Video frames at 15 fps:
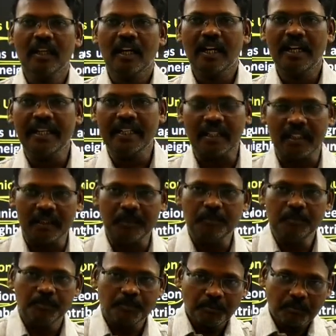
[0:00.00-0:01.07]
Like
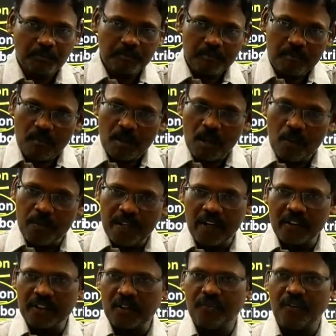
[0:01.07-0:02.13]
we have the